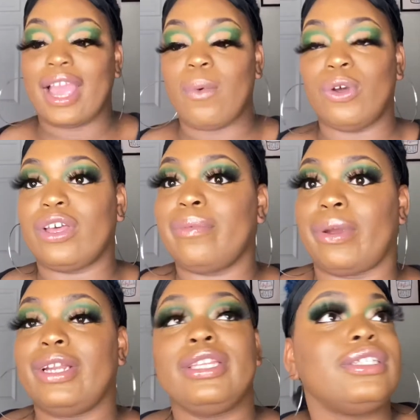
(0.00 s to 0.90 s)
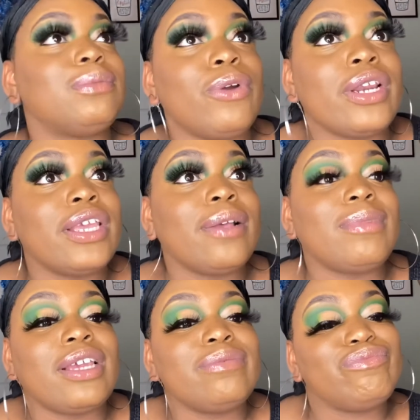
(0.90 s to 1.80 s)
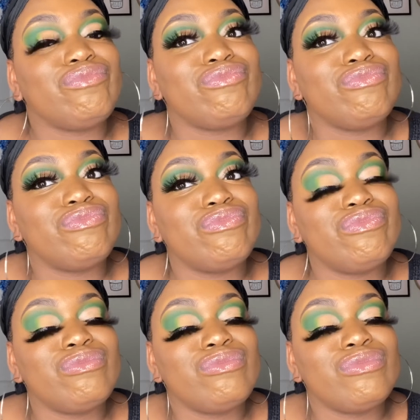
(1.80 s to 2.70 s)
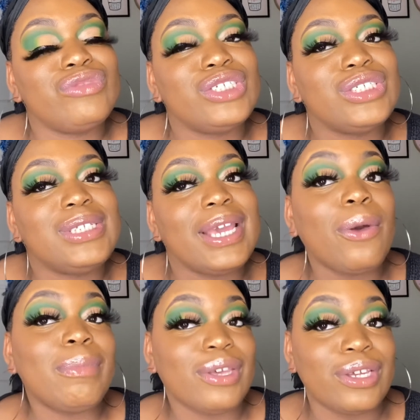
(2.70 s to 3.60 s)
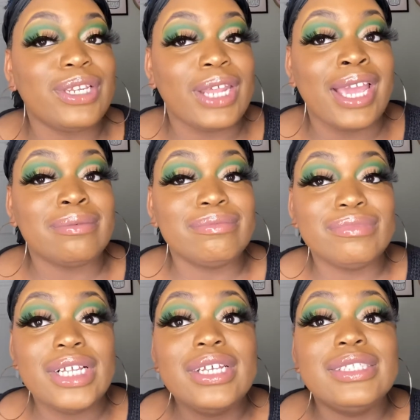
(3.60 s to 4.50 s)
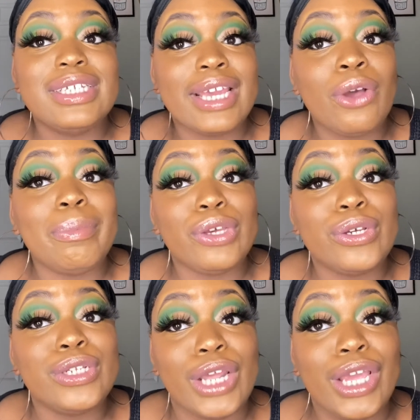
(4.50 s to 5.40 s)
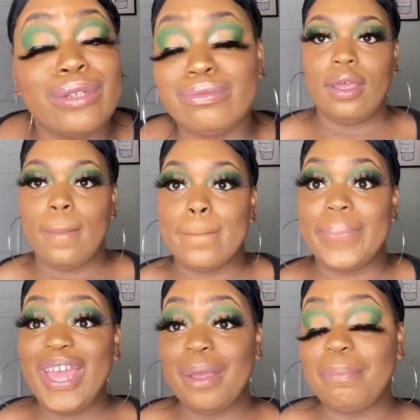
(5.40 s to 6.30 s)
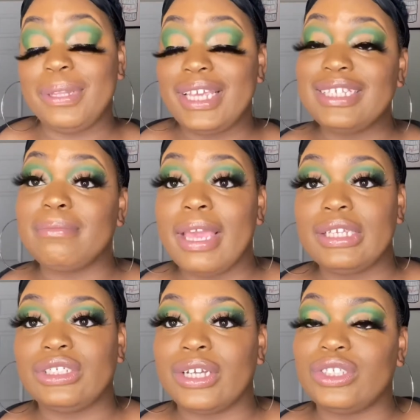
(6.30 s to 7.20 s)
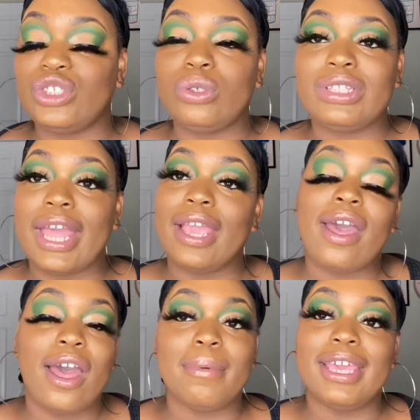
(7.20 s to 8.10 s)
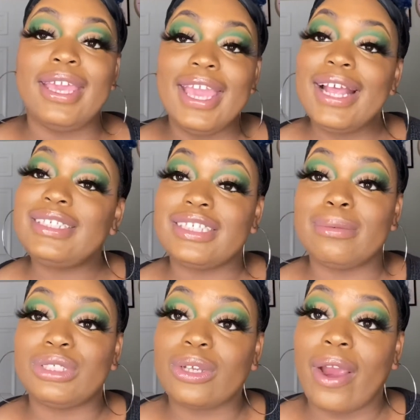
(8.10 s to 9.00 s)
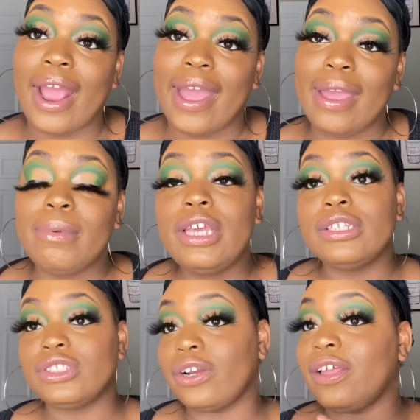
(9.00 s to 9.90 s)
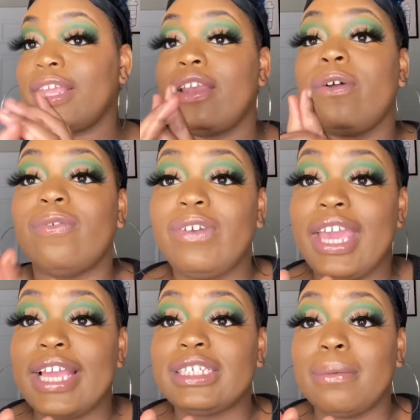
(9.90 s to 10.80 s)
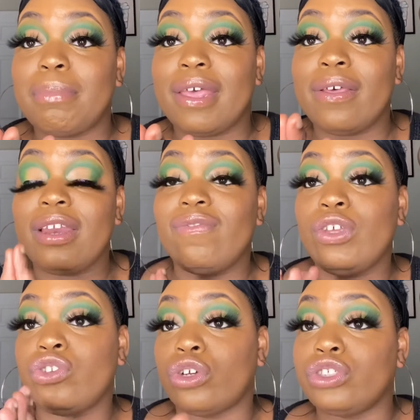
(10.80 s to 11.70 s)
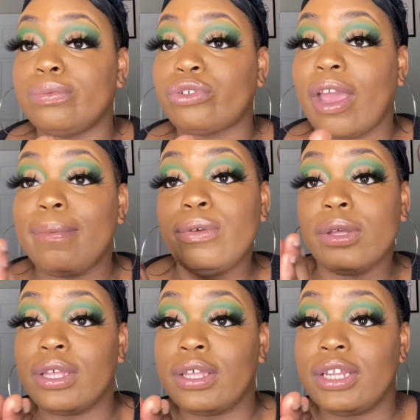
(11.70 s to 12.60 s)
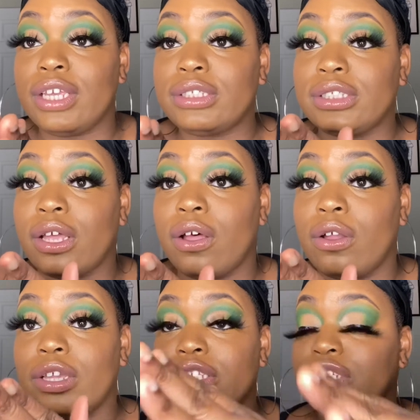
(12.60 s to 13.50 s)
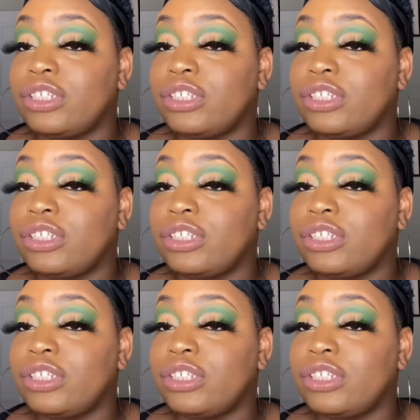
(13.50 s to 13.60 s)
woke up early this morning. I'm like, today gonna be a good day. Today gonna be a good day. But please make sure to like, comment, and subscribe. Turn on that notification bell. And if you don't subscribe, you ugly. So let's just